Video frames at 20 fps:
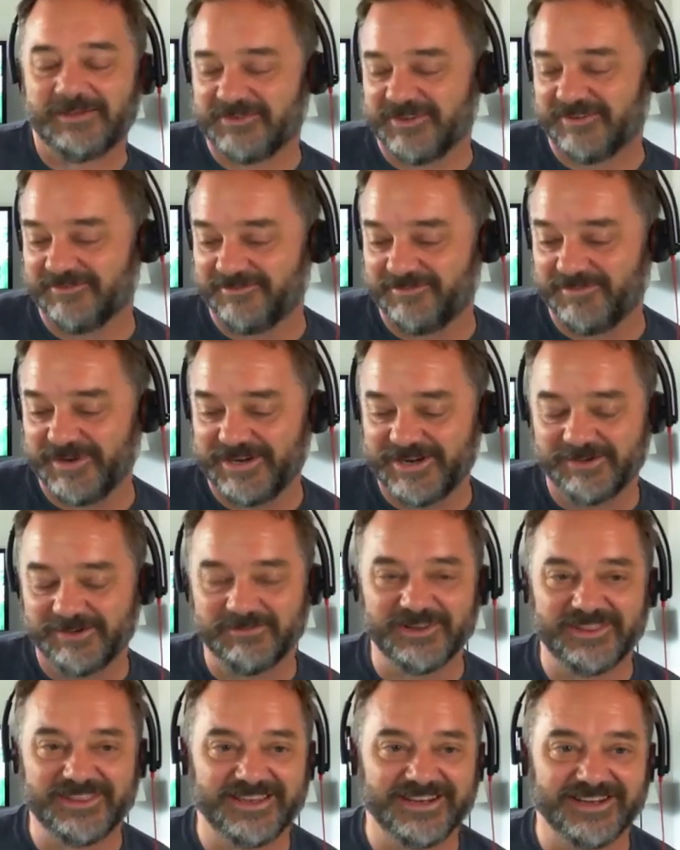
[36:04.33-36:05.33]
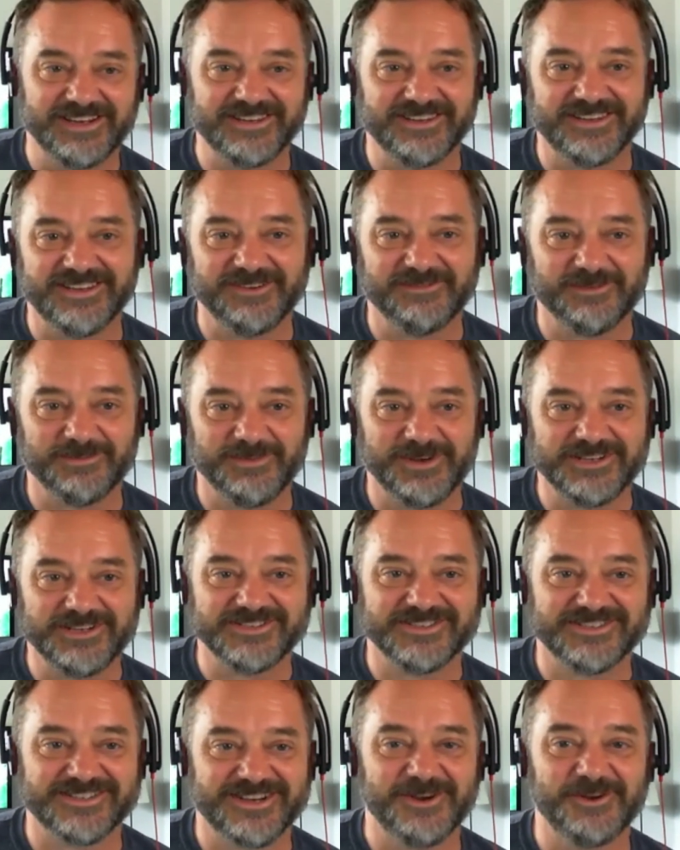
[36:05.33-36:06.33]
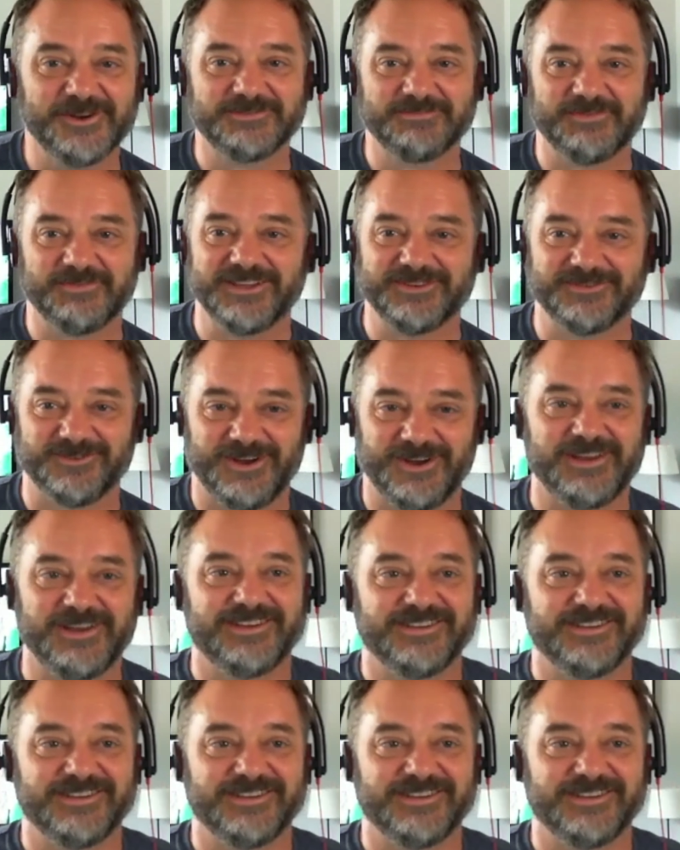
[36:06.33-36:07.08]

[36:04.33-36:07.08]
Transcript: have become a thing in the information security space, right?